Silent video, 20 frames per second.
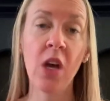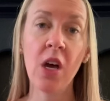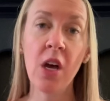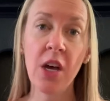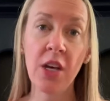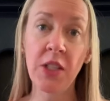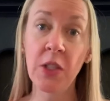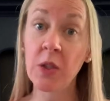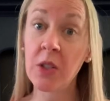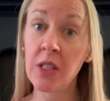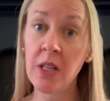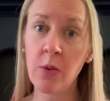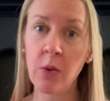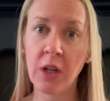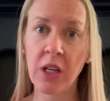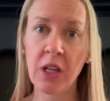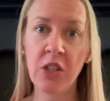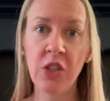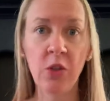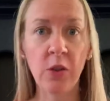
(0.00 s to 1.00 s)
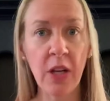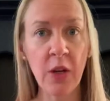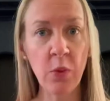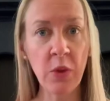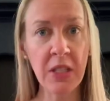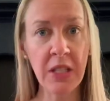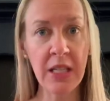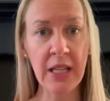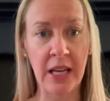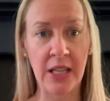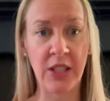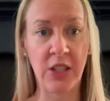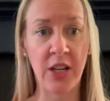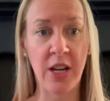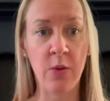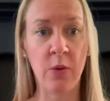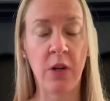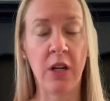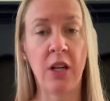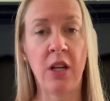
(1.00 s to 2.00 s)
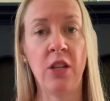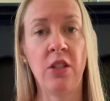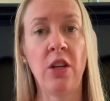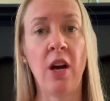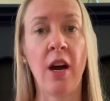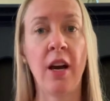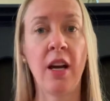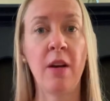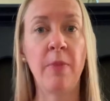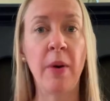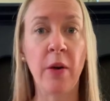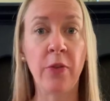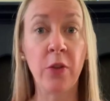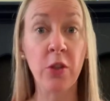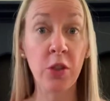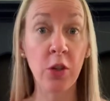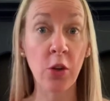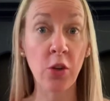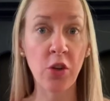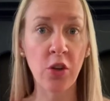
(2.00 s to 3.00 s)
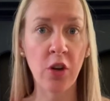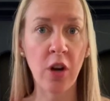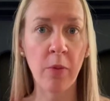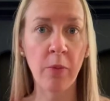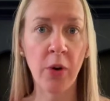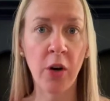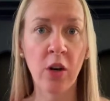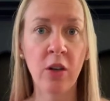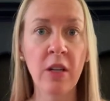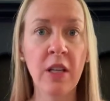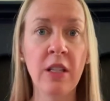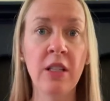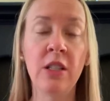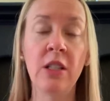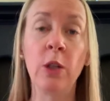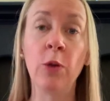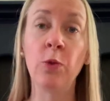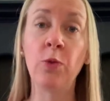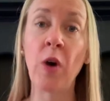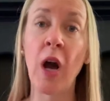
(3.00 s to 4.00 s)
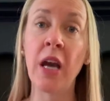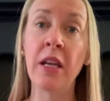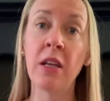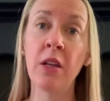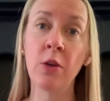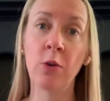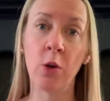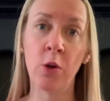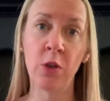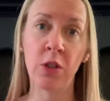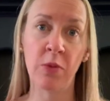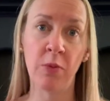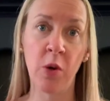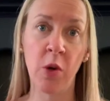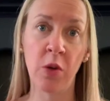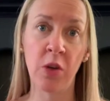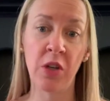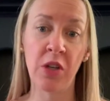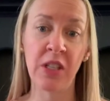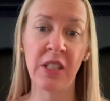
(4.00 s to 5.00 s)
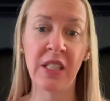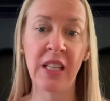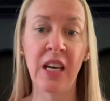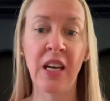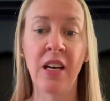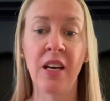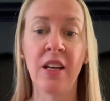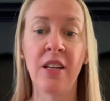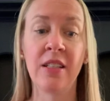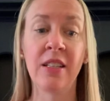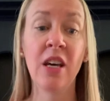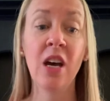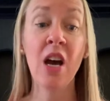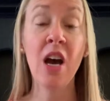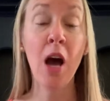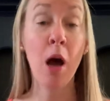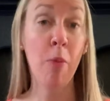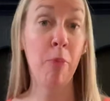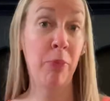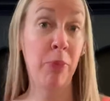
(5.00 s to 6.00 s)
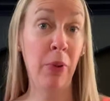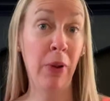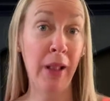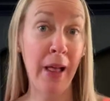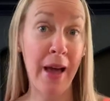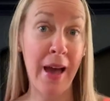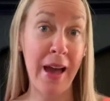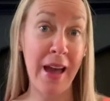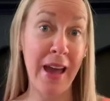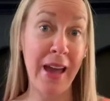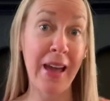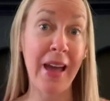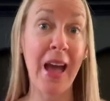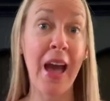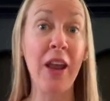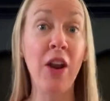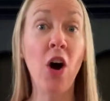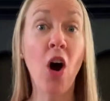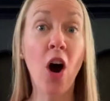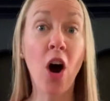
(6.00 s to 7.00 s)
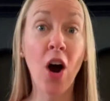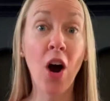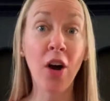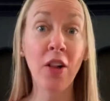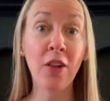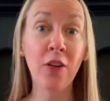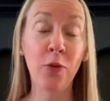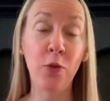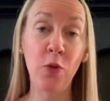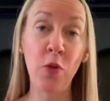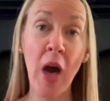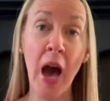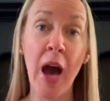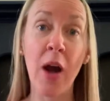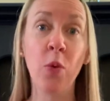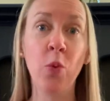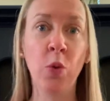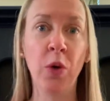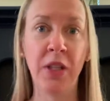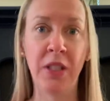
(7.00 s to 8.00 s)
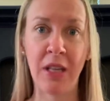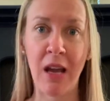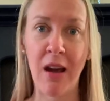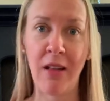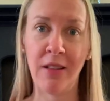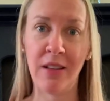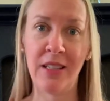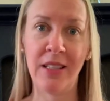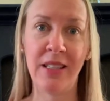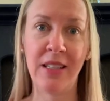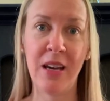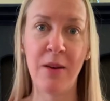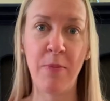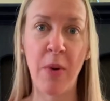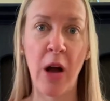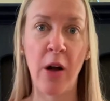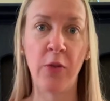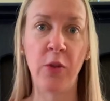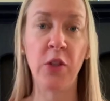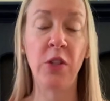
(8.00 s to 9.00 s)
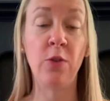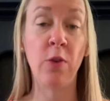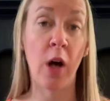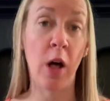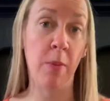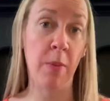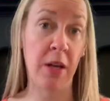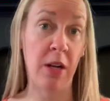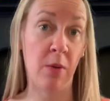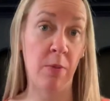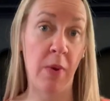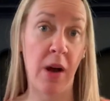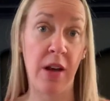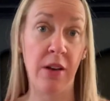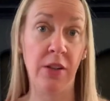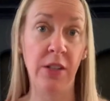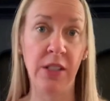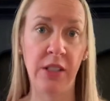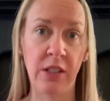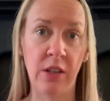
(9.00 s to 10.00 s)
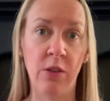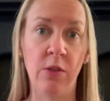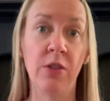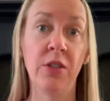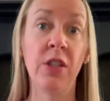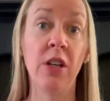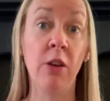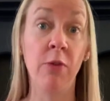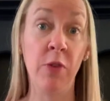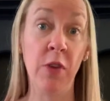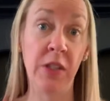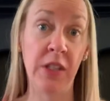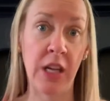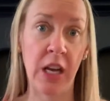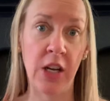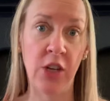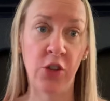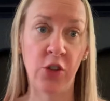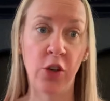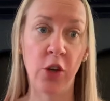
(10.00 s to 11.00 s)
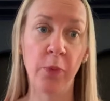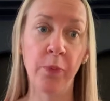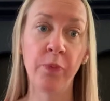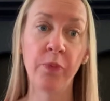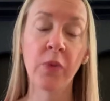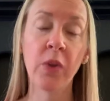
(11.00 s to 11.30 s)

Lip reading: So today we're going to do like we did yesterday. We're going to talk about the social components, the fine and gross motor skills, play, and all of that will tell us about the developmental milestones of this age group.